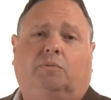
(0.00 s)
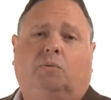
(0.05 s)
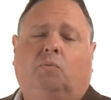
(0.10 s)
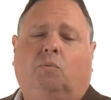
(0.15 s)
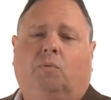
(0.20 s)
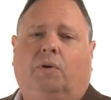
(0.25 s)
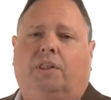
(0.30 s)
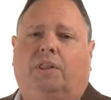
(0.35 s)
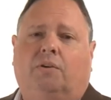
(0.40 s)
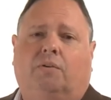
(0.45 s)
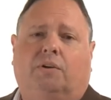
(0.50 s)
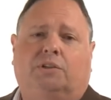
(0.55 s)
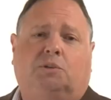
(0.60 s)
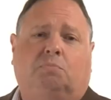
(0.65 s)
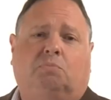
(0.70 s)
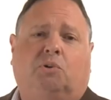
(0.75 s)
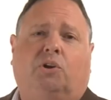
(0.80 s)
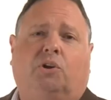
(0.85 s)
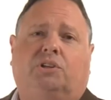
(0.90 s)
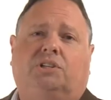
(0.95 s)
whether it's a
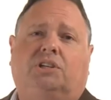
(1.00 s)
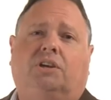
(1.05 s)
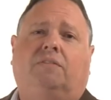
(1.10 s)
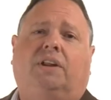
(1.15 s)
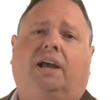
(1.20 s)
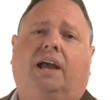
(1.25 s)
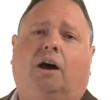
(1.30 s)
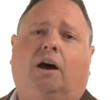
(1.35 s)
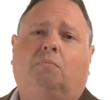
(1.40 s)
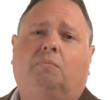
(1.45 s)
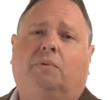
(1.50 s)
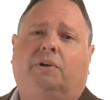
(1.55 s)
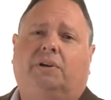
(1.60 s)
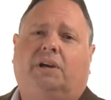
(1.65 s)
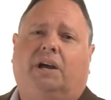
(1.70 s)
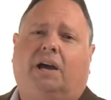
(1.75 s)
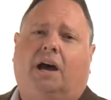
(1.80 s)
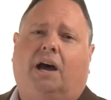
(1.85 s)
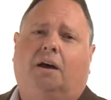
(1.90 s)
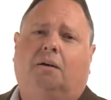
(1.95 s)
productivity
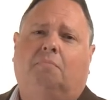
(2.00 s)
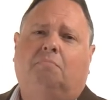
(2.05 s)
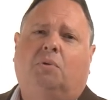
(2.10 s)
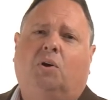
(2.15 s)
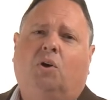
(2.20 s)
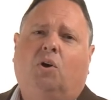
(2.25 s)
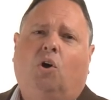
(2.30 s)
outcome